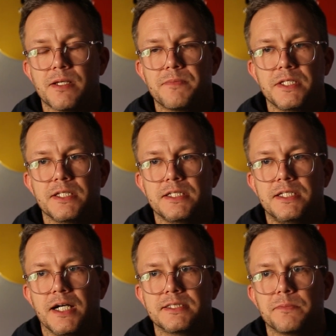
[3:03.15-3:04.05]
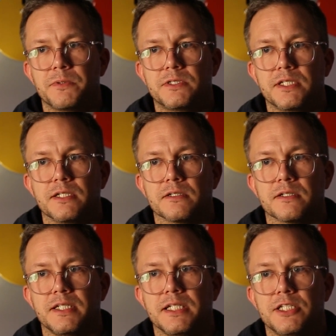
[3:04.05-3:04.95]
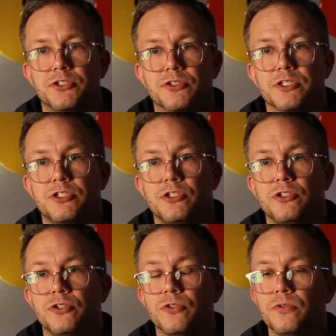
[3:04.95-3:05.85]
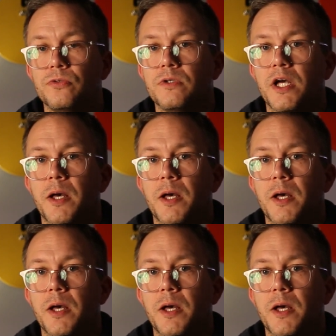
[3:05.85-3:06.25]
something that doesn't particularly interest you,